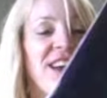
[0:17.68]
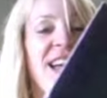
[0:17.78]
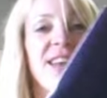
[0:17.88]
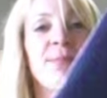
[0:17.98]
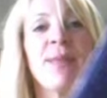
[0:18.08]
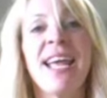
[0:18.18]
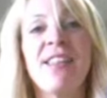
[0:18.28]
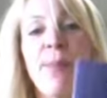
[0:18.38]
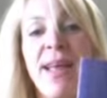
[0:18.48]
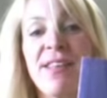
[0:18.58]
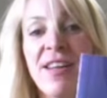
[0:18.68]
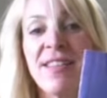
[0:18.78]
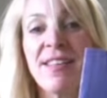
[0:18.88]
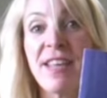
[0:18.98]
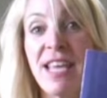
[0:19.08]
your head. It's based
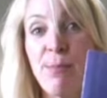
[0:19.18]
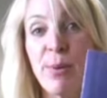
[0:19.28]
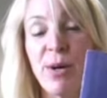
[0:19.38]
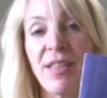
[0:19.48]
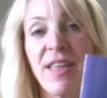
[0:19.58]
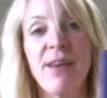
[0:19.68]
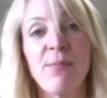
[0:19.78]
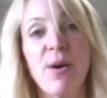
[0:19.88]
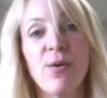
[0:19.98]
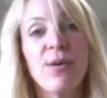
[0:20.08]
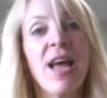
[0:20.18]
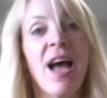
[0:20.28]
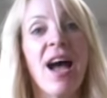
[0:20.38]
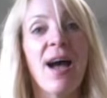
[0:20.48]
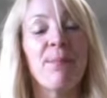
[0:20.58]
on this ebook that I wrote
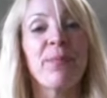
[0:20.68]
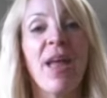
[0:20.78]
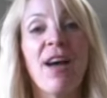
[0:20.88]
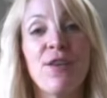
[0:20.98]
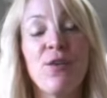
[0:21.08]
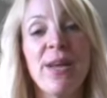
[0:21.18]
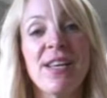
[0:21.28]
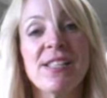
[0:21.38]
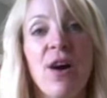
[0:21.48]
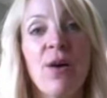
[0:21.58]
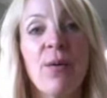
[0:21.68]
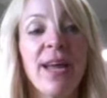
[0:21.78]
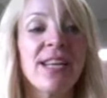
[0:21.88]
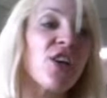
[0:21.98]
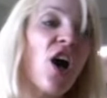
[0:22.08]
a few weeks ago,
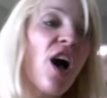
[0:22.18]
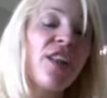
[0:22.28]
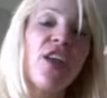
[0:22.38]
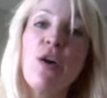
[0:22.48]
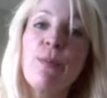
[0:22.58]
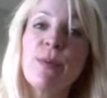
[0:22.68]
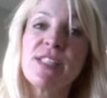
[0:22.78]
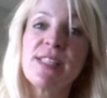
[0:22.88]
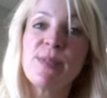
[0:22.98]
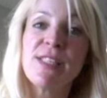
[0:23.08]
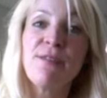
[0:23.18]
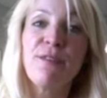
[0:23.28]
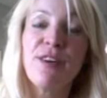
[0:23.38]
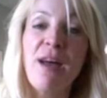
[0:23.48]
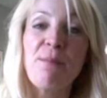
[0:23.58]
and it's called Homer Simpson
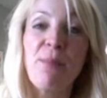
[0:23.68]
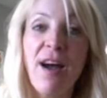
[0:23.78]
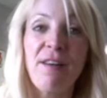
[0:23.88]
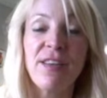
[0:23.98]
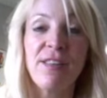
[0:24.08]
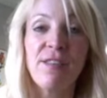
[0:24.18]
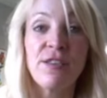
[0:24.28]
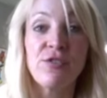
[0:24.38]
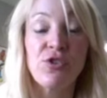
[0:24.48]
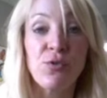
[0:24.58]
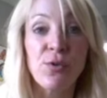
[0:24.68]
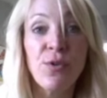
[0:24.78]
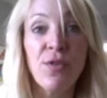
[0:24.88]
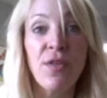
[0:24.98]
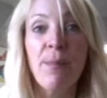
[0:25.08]
for Nonprofits: The
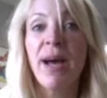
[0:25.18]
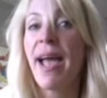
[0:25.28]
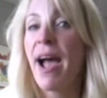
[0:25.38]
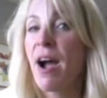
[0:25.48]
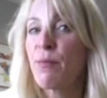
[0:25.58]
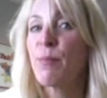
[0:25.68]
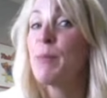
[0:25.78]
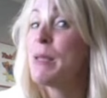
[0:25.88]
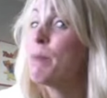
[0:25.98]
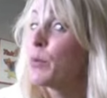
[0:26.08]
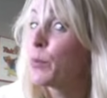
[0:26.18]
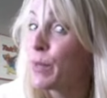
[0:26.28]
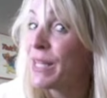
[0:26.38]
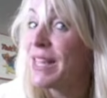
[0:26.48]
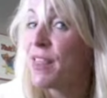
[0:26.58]
Truth About How People
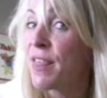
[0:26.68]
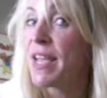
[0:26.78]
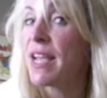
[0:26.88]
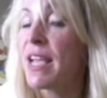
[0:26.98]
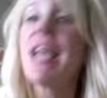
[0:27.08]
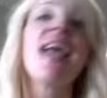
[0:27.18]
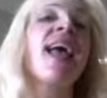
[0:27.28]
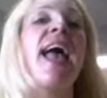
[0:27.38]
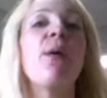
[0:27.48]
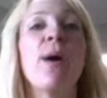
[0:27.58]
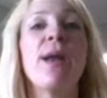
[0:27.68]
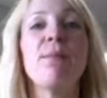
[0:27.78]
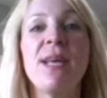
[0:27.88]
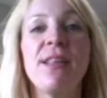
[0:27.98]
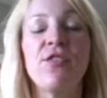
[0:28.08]
Really Think and What It
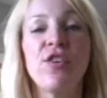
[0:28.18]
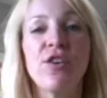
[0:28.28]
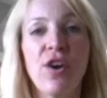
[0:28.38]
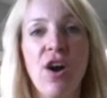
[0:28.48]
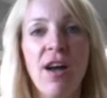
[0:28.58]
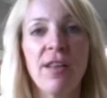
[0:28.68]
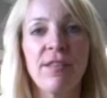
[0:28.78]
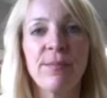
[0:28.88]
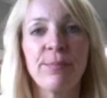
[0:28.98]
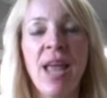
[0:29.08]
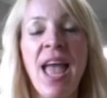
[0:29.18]
Means to Your Cause.